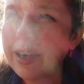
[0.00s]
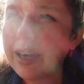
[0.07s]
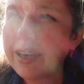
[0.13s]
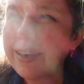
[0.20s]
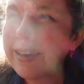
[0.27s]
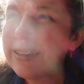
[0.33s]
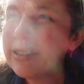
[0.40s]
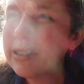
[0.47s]
I
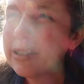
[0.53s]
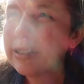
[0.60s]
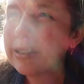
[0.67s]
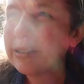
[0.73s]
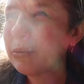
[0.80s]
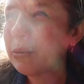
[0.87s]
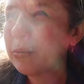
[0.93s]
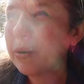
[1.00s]
guess
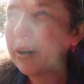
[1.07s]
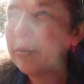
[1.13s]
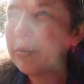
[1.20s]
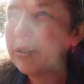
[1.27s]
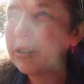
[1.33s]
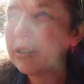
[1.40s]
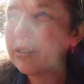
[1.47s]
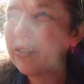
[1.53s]
we'll probably
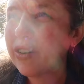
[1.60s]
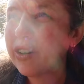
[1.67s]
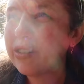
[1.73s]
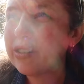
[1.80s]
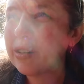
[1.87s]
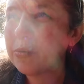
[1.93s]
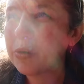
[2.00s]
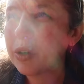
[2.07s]
just find
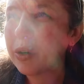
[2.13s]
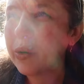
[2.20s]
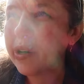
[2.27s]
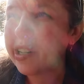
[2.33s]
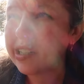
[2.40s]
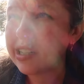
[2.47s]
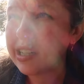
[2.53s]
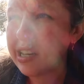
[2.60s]
something quick
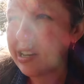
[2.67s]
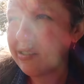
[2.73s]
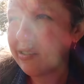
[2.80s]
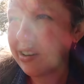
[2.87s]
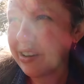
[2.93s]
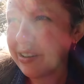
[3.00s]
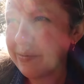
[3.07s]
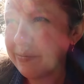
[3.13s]
to eat,
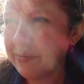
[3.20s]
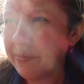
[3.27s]
right?